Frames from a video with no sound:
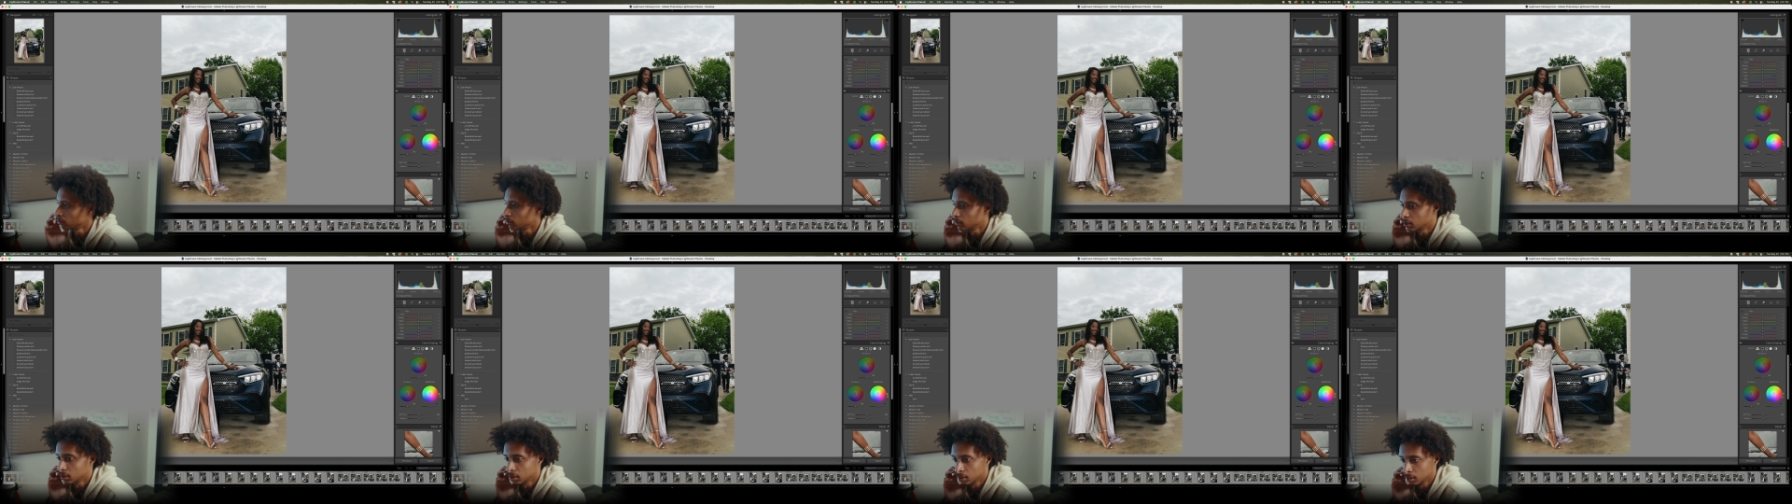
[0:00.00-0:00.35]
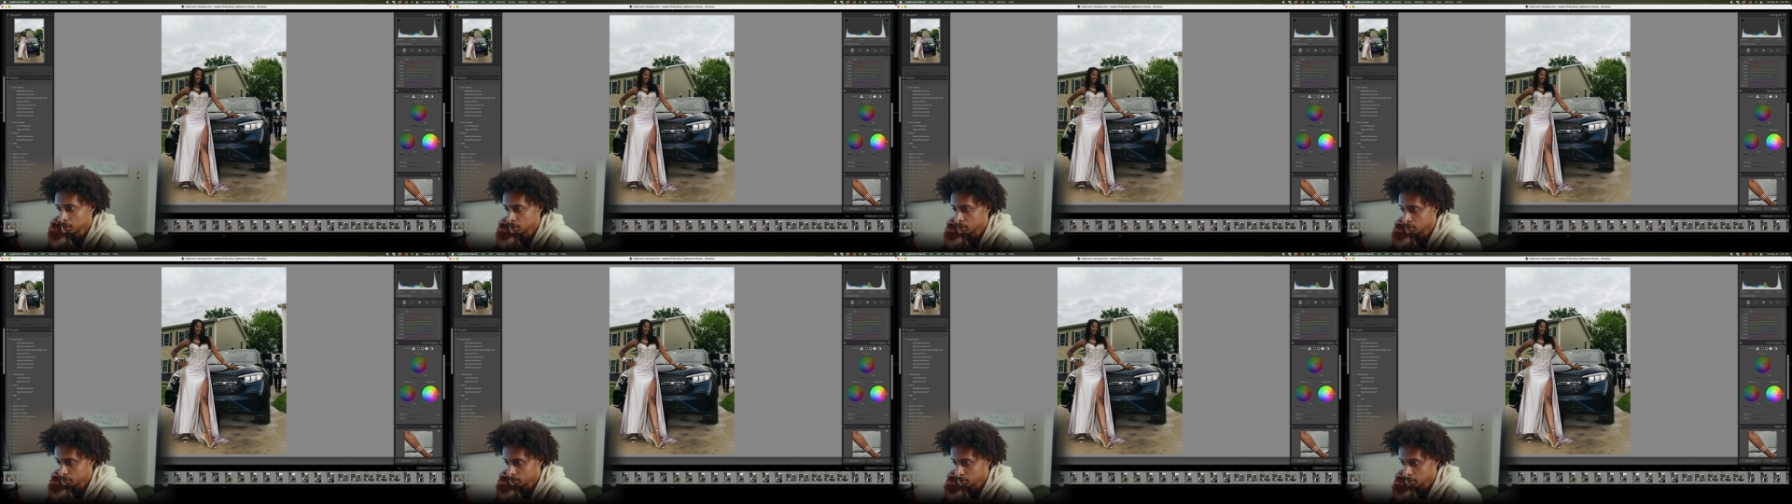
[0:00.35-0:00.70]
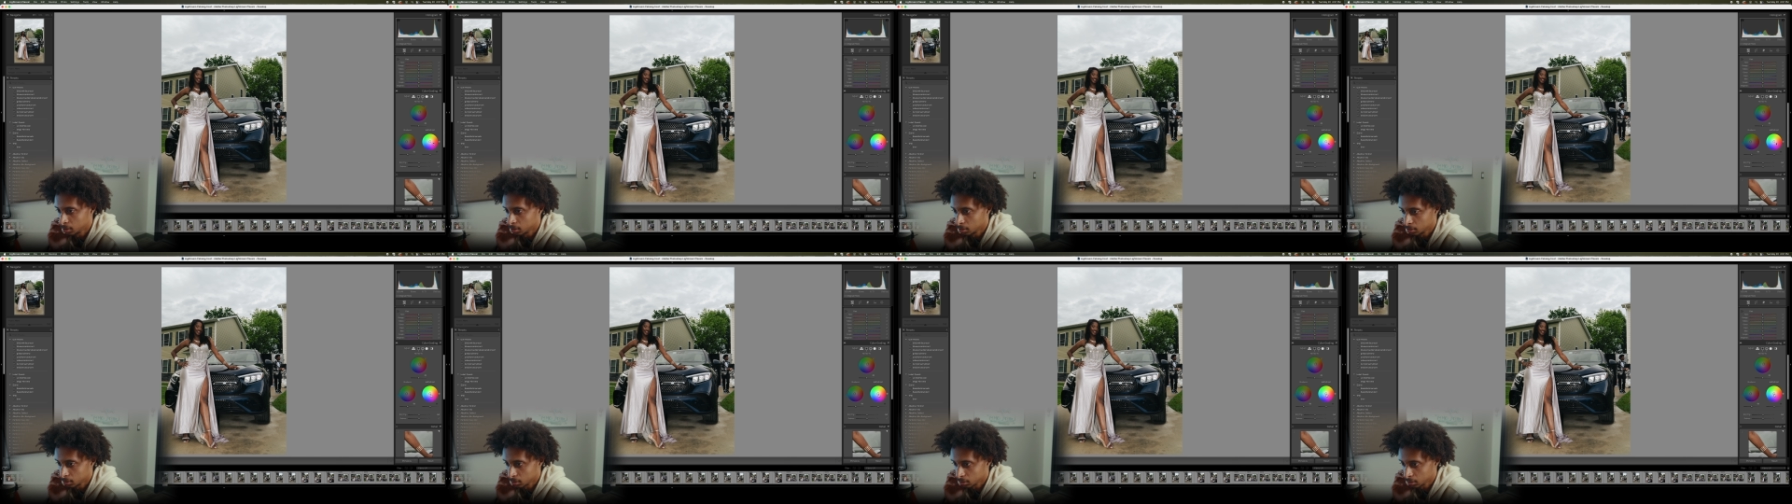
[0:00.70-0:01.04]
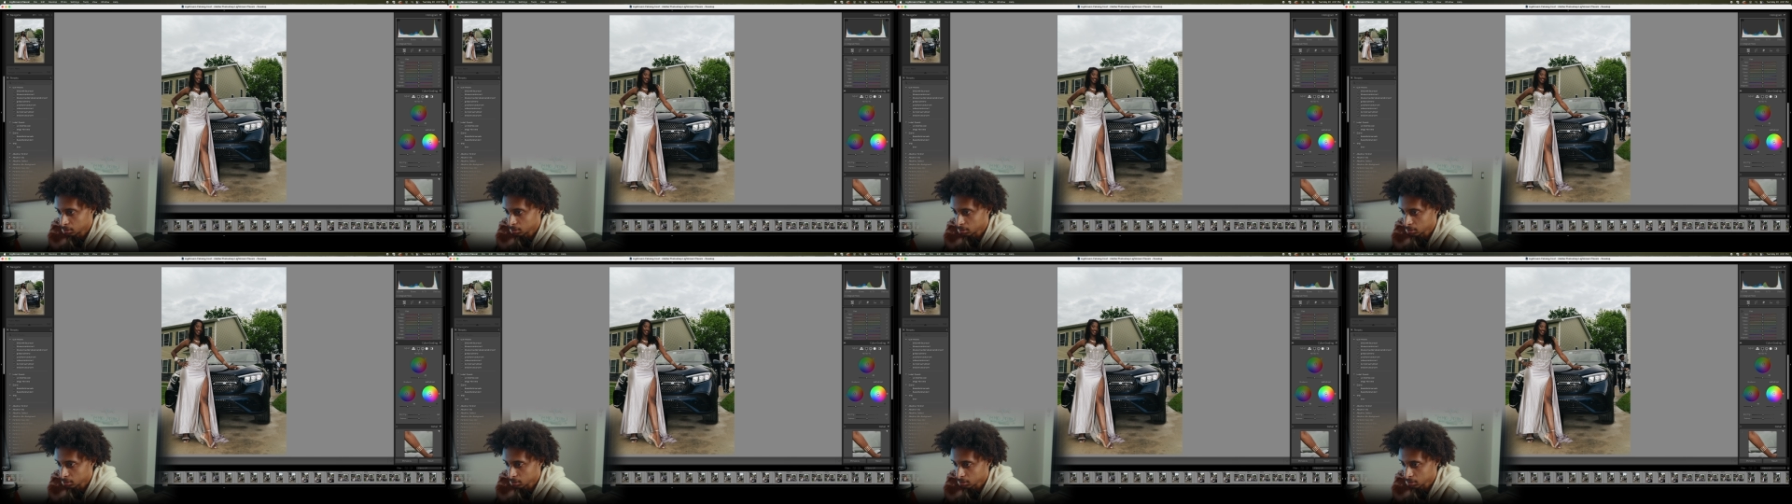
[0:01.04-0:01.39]
like
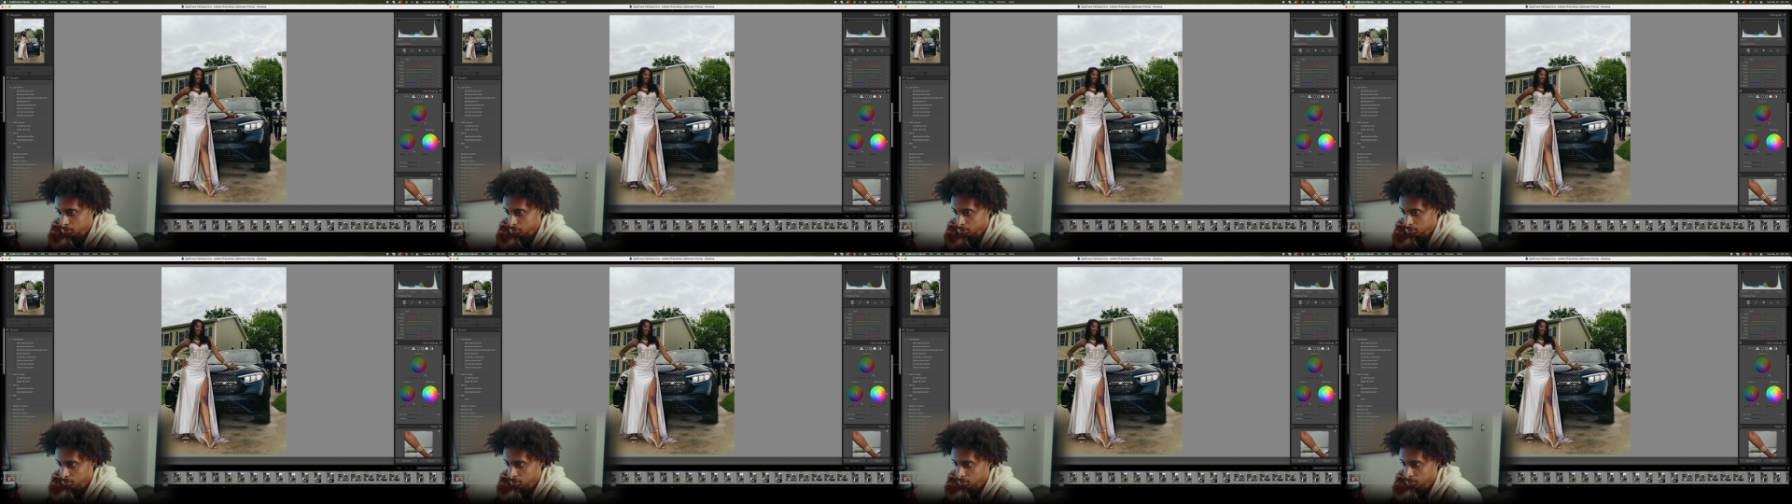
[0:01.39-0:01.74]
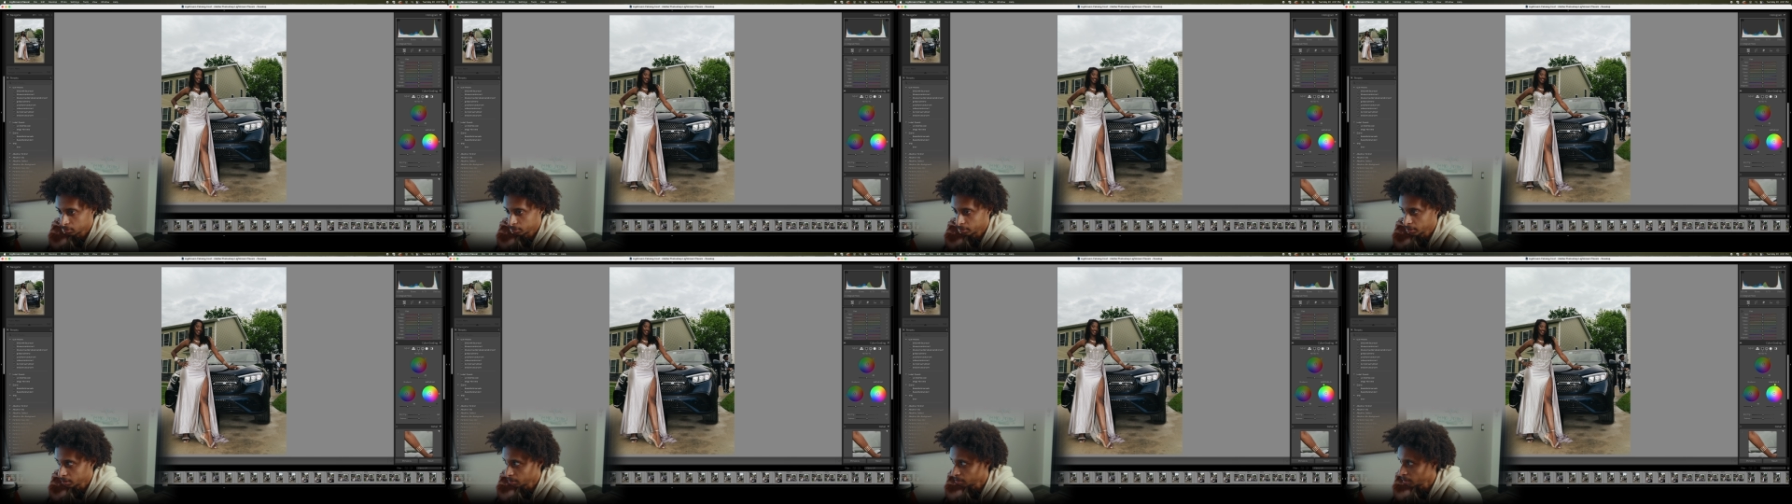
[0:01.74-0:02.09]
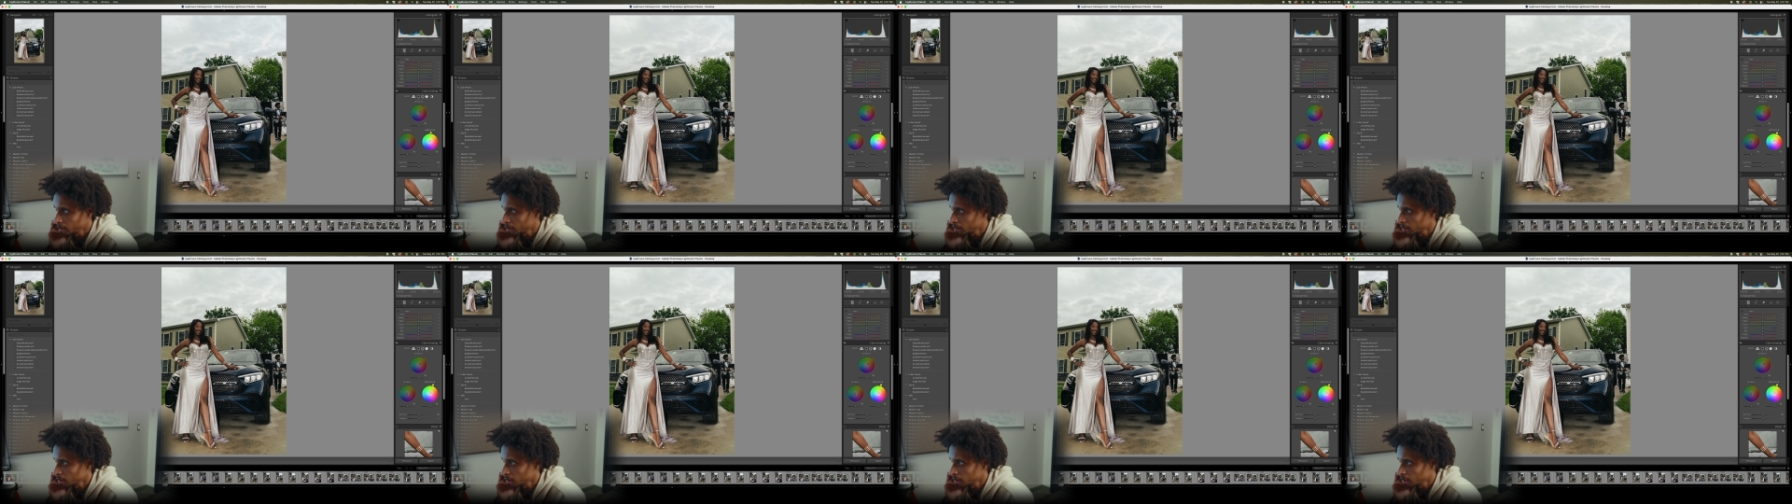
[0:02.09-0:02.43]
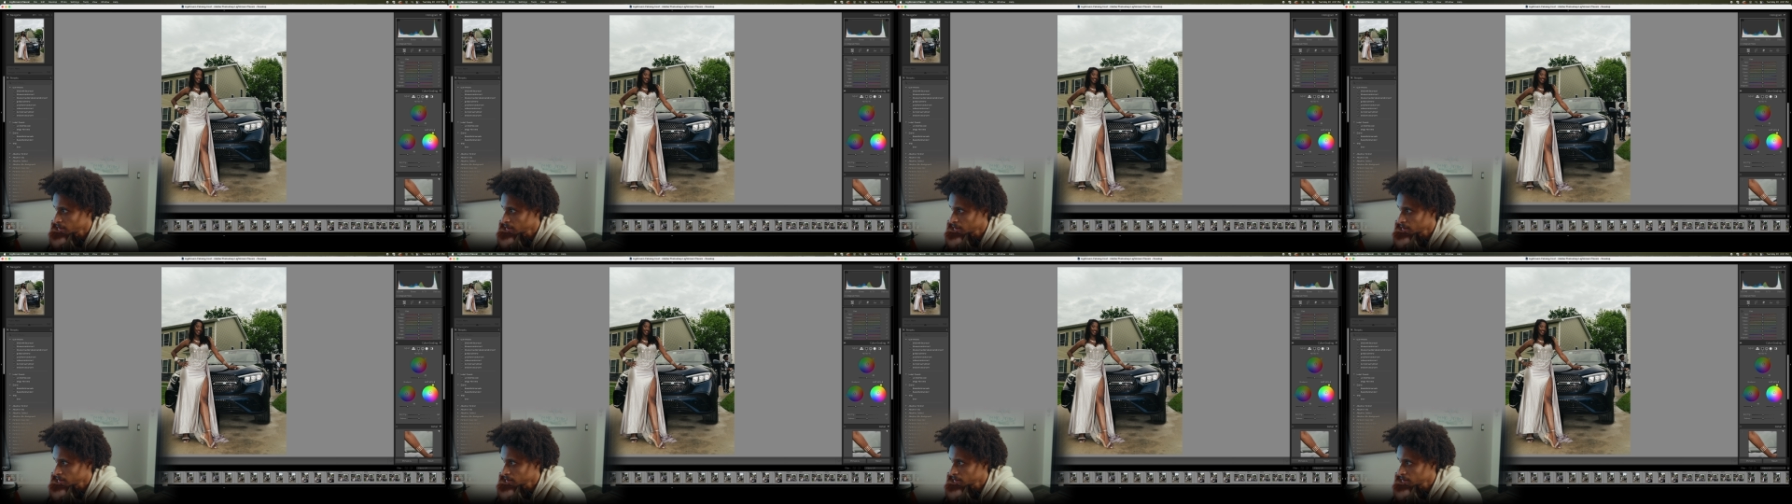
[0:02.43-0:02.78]
we can make it like
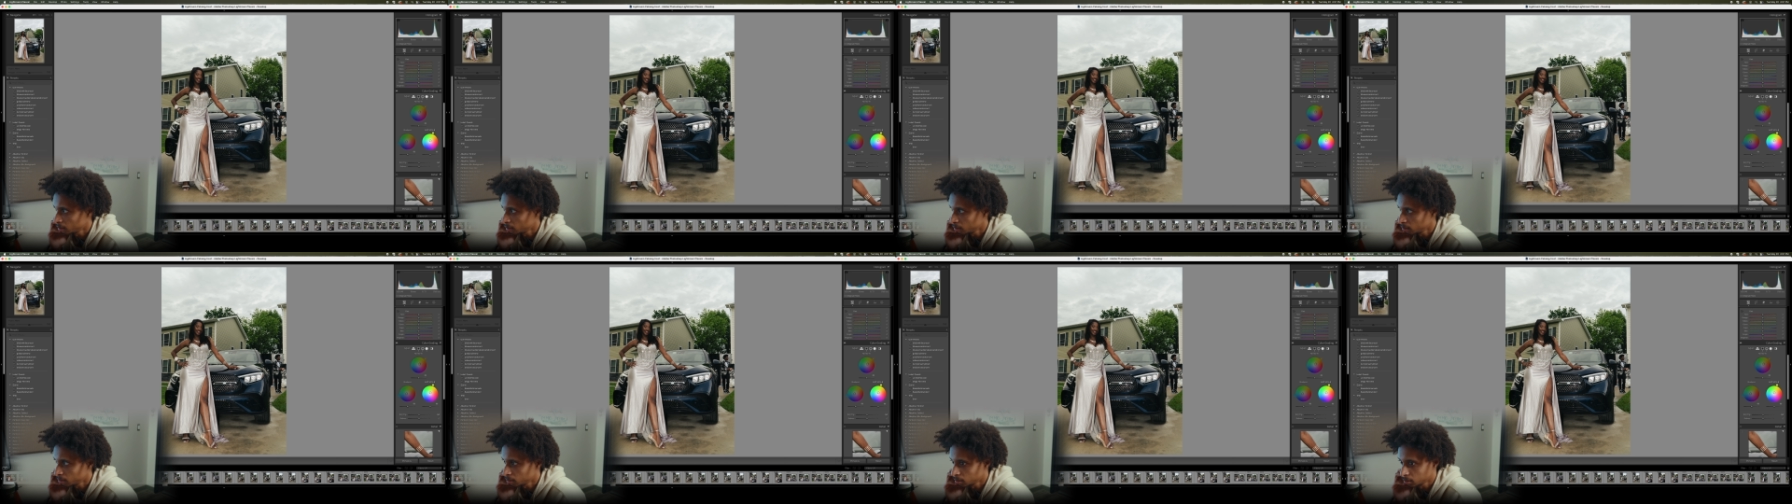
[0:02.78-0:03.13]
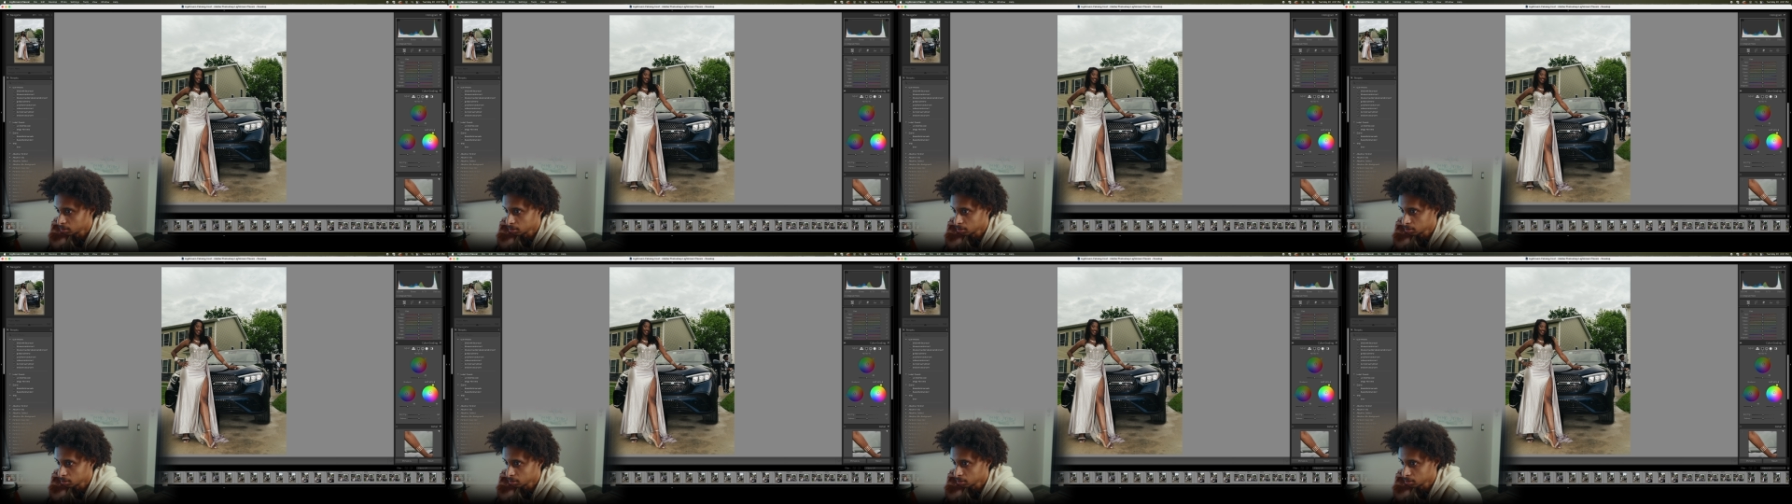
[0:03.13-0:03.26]
yellow.